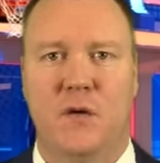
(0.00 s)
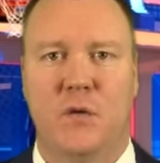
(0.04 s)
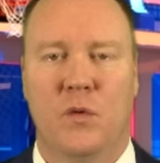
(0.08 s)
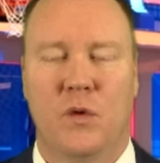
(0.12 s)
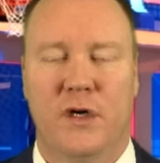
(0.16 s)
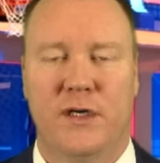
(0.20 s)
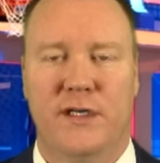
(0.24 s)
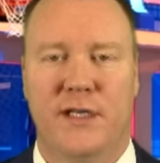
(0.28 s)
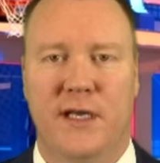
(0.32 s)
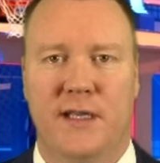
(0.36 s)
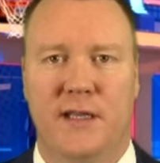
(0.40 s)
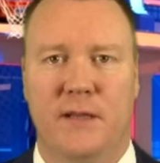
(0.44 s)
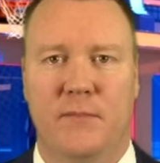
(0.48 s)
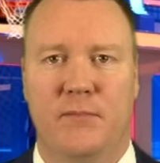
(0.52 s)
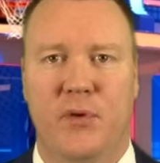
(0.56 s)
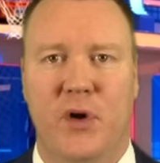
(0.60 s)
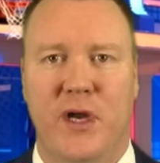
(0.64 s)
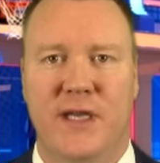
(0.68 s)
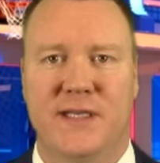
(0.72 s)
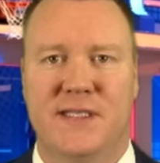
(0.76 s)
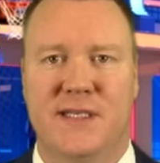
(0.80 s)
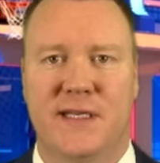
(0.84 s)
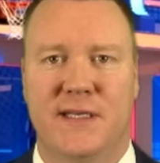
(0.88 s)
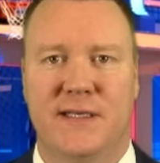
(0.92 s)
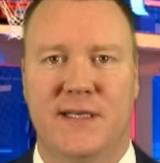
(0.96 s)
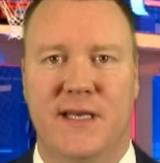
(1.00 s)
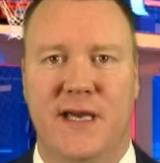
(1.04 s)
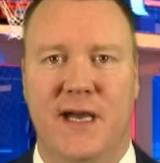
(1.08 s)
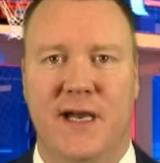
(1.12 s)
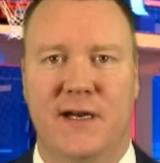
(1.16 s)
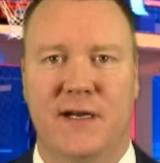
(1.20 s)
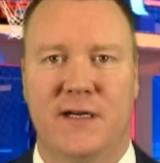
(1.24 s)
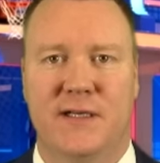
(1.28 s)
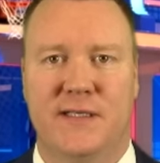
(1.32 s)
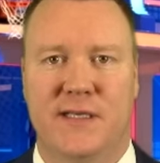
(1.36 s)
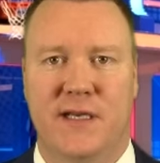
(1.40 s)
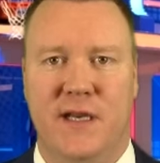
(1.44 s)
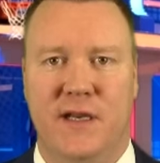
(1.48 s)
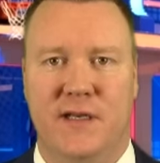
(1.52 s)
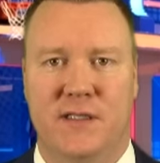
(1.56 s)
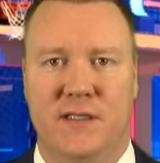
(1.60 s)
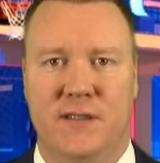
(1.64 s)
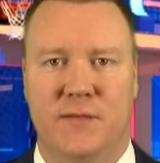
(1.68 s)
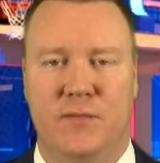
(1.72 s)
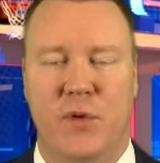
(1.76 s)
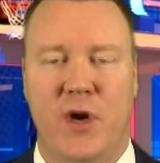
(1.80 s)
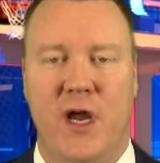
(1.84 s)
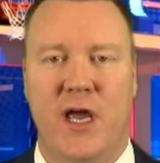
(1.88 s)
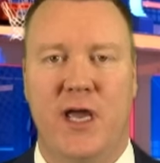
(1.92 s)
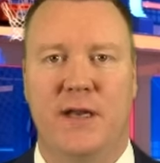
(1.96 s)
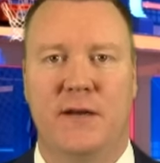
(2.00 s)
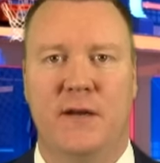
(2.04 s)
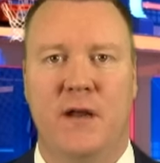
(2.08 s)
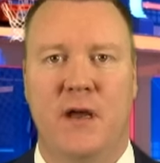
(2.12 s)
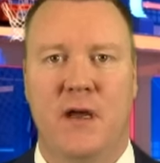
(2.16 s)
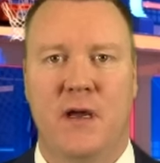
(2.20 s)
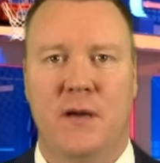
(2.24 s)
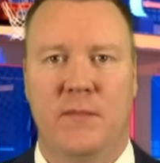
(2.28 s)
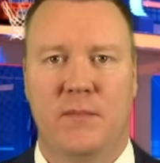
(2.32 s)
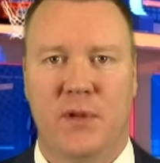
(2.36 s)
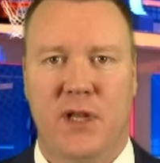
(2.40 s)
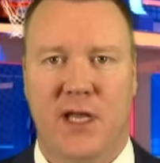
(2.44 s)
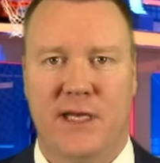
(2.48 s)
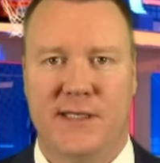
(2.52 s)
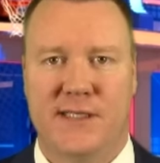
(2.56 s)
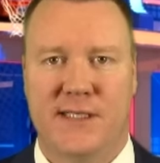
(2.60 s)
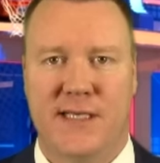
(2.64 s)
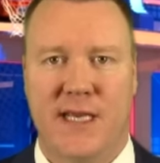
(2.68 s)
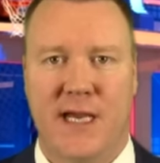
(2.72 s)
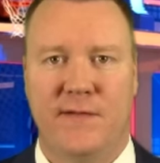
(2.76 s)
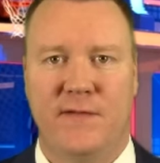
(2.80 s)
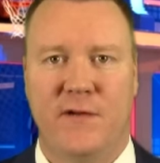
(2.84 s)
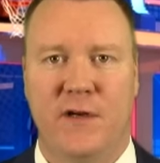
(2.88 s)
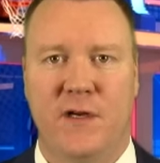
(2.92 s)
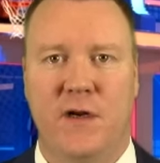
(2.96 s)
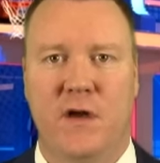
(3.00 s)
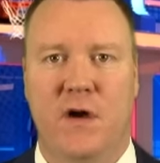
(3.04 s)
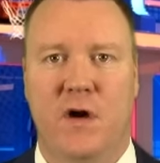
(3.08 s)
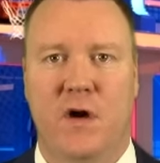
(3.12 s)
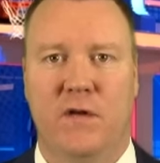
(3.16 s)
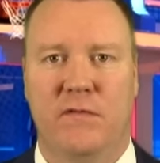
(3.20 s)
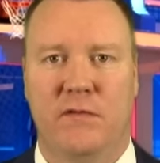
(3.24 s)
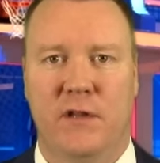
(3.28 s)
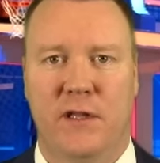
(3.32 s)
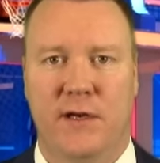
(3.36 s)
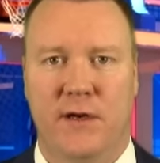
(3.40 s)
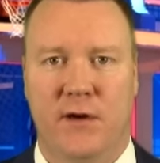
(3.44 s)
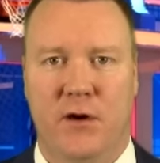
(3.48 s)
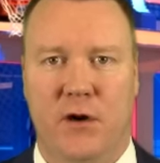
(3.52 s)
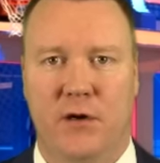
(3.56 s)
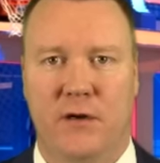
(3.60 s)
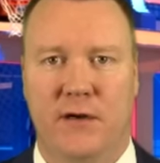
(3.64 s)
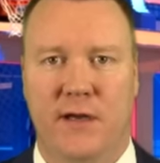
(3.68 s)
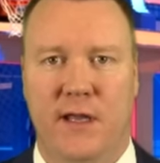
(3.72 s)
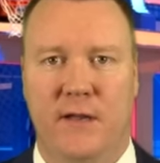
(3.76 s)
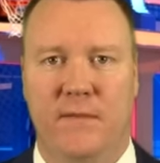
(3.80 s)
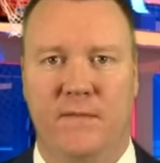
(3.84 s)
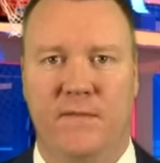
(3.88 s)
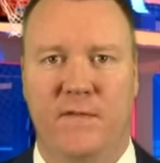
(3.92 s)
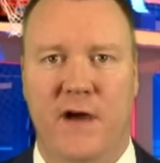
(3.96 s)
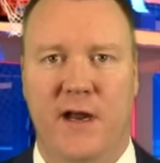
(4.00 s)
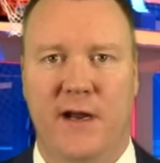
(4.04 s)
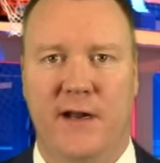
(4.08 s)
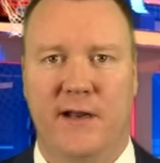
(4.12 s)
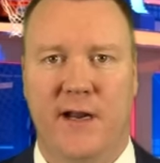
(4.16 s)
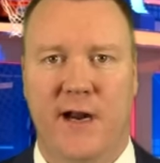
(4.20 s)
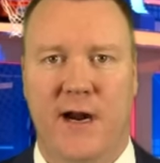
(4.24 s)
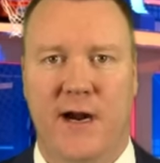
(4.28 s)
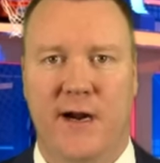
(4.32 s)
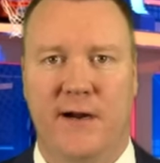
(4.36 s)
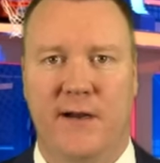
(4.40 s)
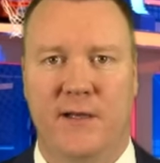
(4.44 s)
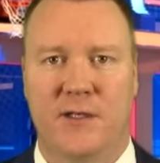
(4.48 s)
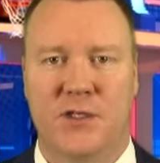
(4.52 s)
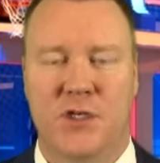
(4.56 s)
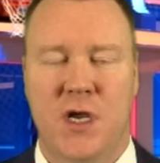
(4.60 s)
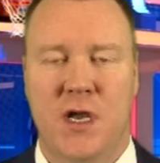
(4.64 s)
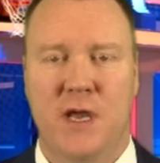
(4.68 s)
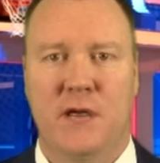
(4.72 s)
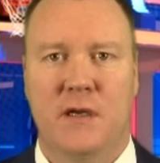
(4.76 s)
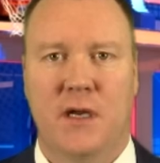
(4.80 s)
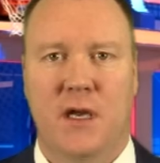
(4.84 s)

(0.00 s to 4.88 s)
We're taking the Princeton Tigers against spread +7 over the Notre Dame Fighting Irish.